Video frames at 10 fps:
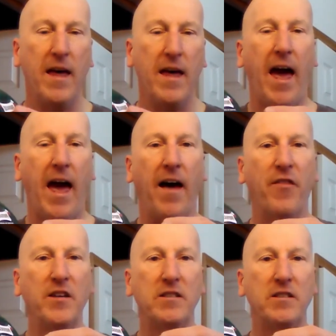and
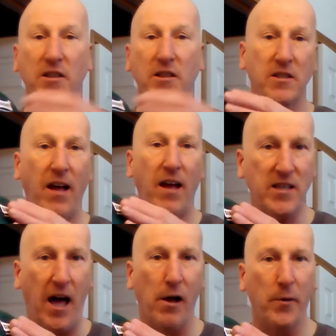this doesn't have any
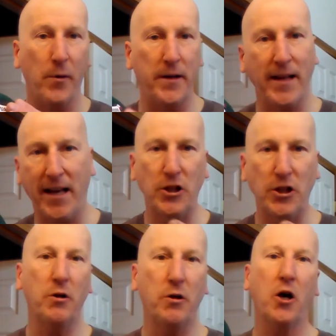tallow in it. I guess you
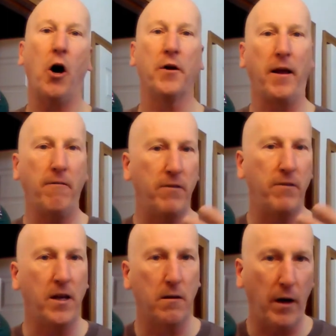could call it a
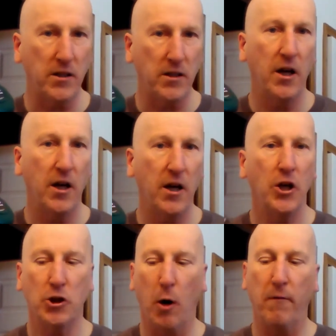vegan-based
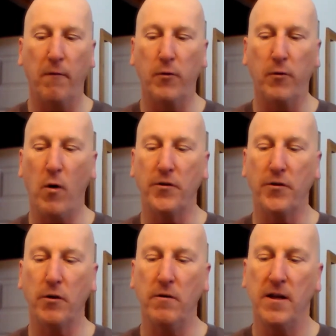soap if you want to.
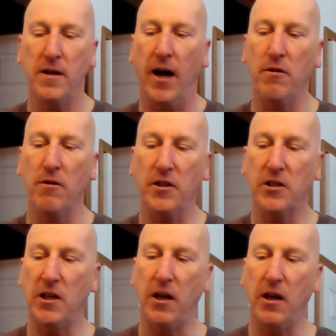And you can
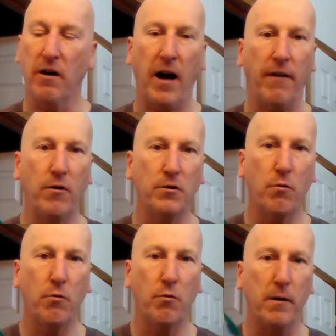see here, I've used
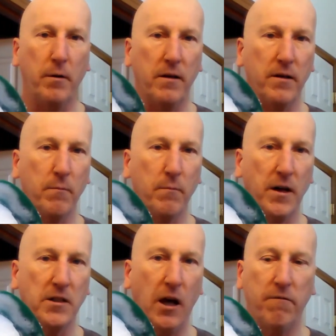quite a bit of it
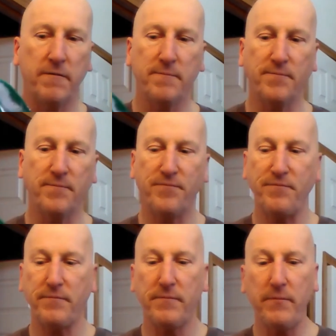myself.
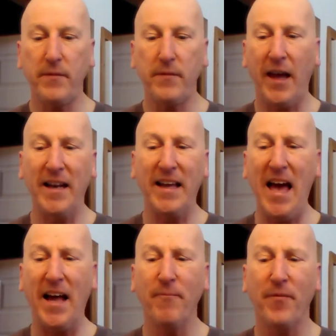And
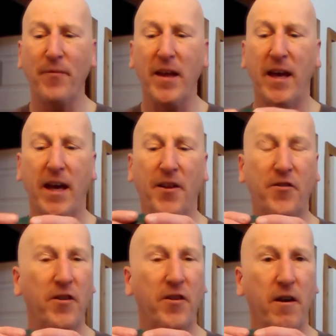again,
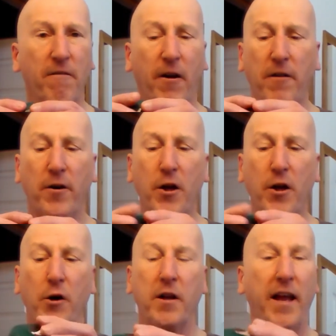it's very, very
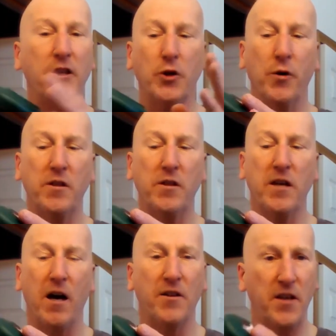good, and it's only
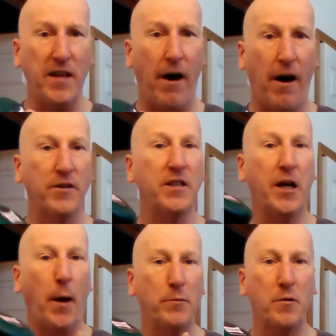$10. It
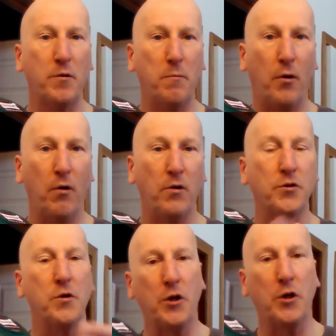comes a bowl, so
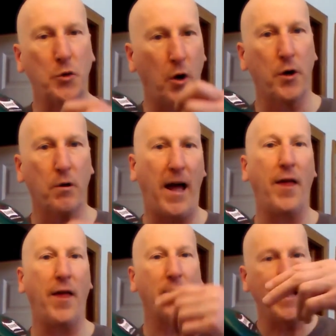you can do all your
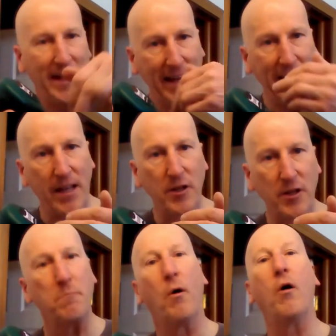lathering in this
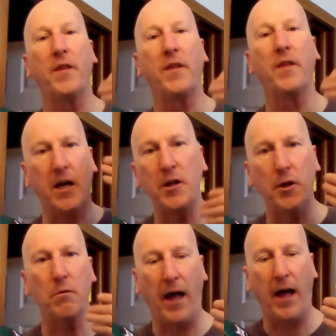bowl and then continue
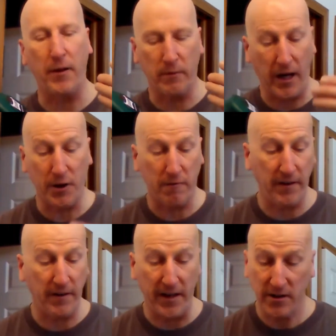lathering on your
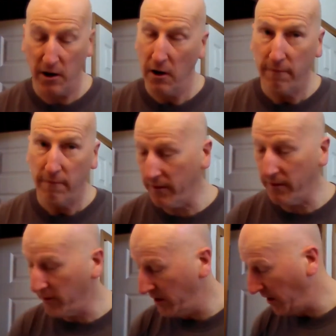face. Very,
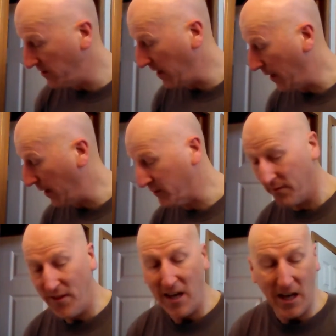very nice option.
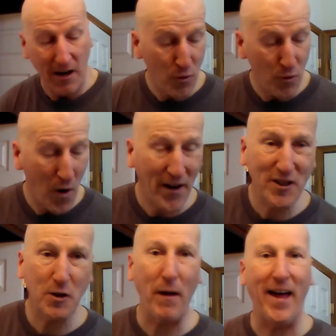If you want to
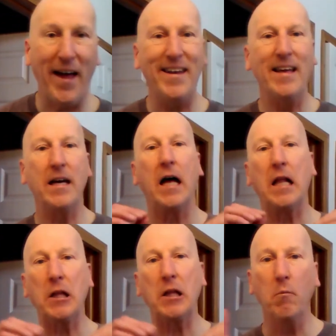spend a
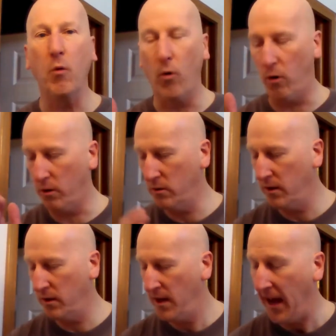little more
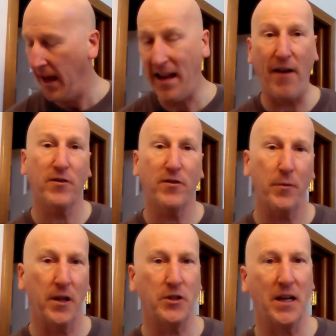and have something
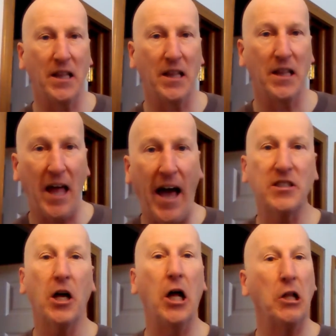that's going to last
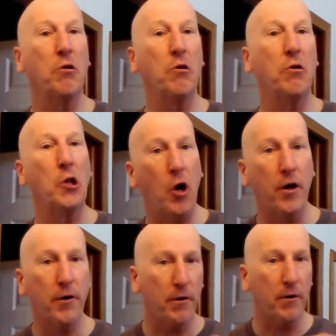a little
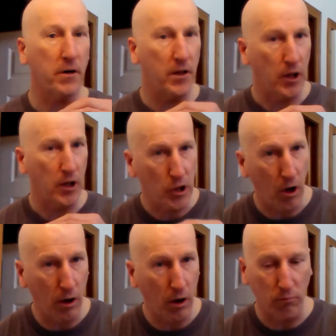longer in the
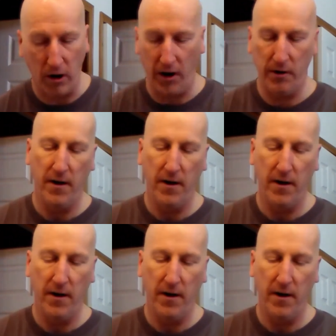long run,